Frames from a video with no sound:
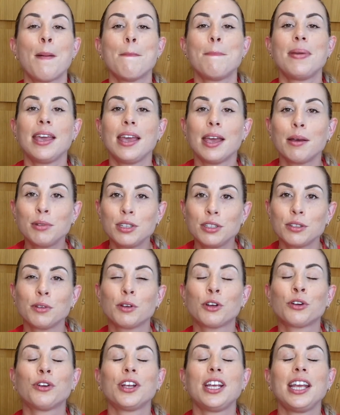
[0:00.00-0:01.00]
be able to
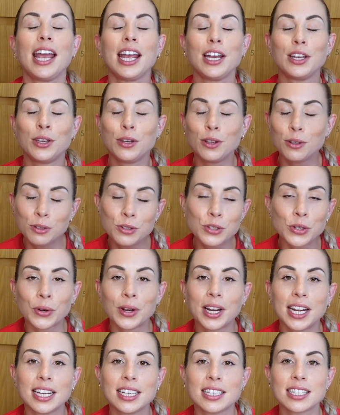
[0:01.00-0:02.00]
create new
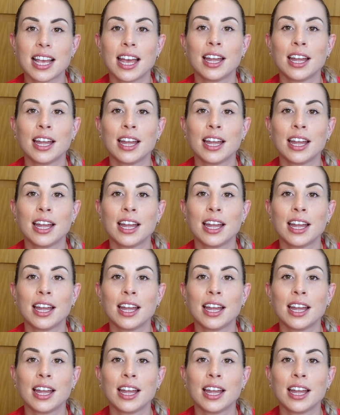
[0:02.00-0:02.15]
joys